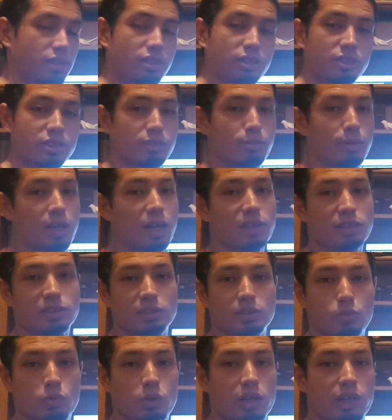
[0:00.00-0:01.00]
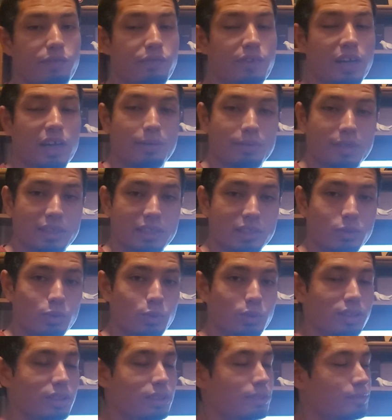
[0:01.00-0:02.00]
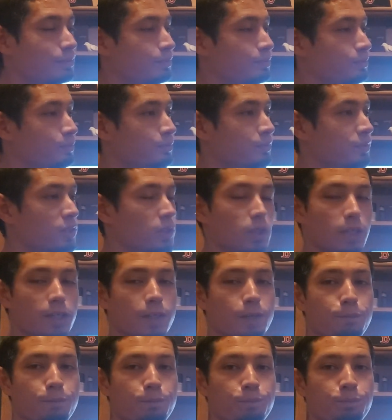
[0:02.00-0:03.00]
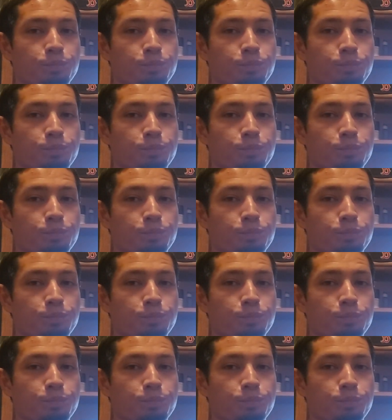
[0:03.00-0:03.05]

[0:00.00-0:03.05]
Somehow, some way, 5 days a week, right?